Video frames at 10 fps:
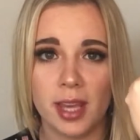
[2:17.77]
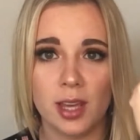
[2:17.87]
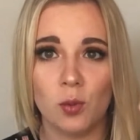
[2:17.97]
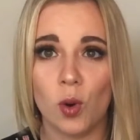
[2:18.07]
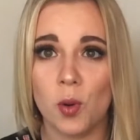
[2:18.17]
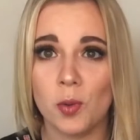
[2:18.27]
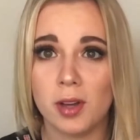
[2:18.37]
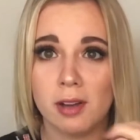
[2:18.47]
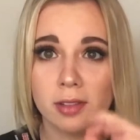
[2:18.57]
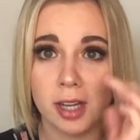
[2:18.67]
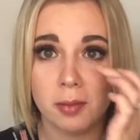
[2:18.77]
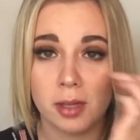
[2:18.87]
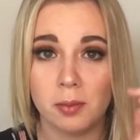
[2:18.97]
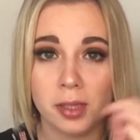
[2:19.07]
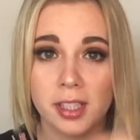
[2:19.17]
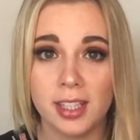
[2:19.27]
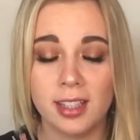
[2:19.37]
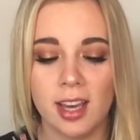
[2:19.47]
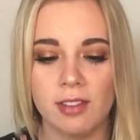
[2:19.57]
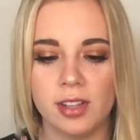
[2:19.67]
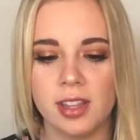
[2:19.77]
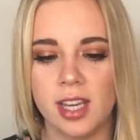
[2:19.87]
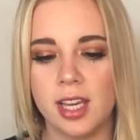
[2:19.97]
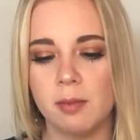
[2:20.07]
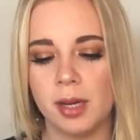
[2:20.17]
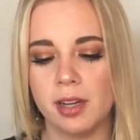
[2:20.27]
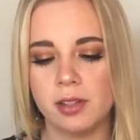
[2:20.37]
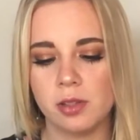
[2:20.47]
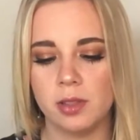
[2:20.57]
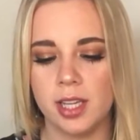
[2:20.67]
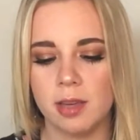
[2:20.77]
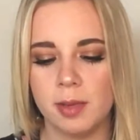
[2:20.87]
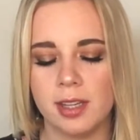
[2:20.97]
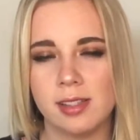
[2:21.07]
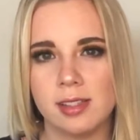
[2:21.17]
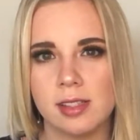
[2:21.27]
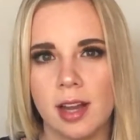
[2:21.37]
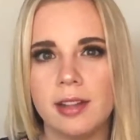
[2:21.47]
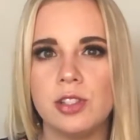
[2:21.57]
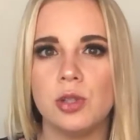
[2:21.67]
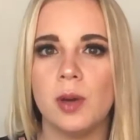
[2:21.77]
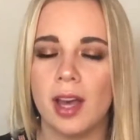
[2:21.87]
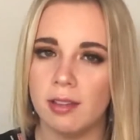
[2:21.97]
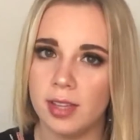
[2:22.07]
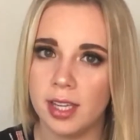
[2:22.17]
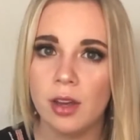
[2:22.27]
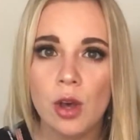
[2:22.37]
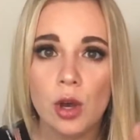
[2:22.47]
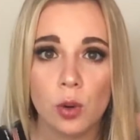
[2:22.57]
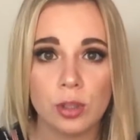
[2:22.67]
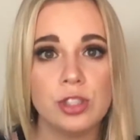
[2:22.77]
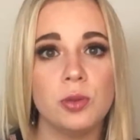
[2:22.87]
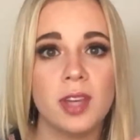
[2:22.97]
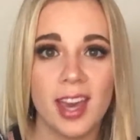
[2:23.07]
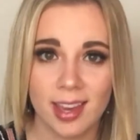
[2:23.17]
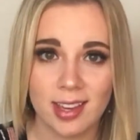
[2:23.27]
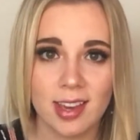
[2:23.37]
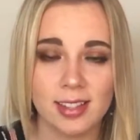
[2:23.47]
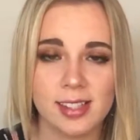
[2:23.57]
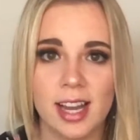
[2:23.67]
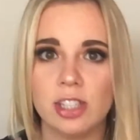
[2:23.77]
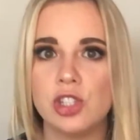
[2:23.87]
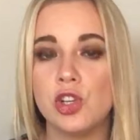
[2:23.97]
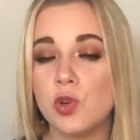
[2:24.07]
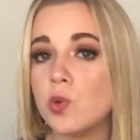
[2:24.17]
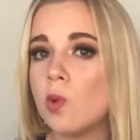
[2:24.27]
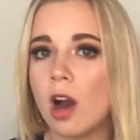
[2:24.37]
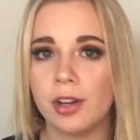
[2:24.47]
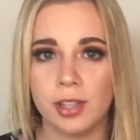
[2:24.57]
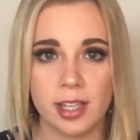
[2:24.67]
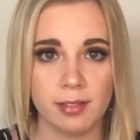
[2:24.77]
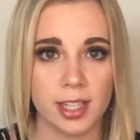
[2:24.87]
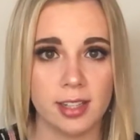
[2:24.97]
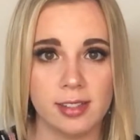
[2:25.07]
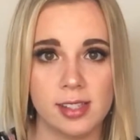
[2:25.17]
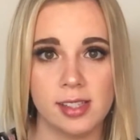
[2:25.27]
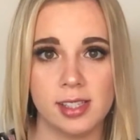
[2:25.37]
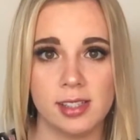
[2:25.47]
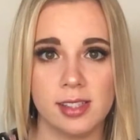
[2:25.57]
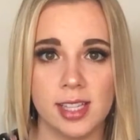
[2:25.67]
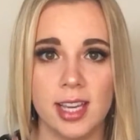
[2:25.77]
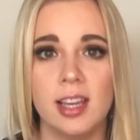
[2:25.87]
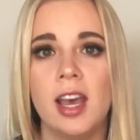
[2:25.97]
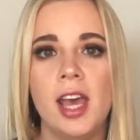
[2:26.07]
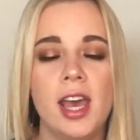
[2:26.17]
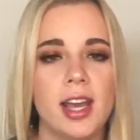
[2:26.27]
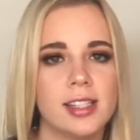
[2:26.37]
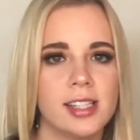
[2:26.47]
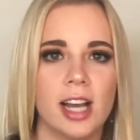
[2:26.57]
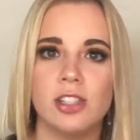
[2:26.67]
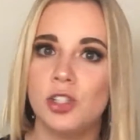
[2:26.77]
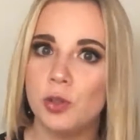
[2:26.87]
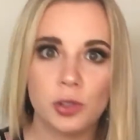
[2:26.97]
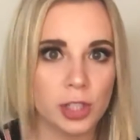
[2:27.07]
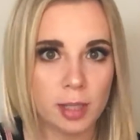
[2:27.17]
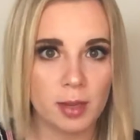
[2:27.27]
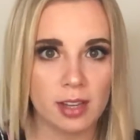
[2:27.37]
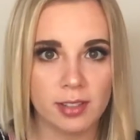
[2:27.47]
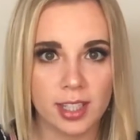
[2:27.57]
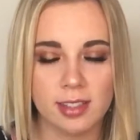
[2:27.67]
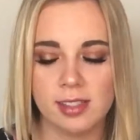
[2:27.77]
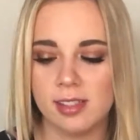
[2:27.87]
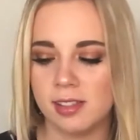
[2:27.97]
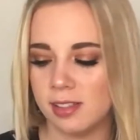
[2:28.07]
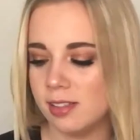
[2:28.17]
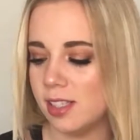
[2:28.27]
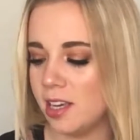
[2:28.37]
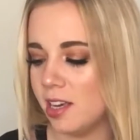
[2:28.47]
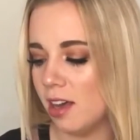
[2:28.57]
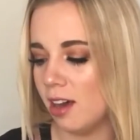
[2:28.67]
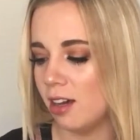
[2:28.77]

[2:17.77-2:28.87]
It won't cover up completely everything, but I also like it because it's not too heavy or too cakey. It's not too watery of a consistency. It's not too creamy of a consistency.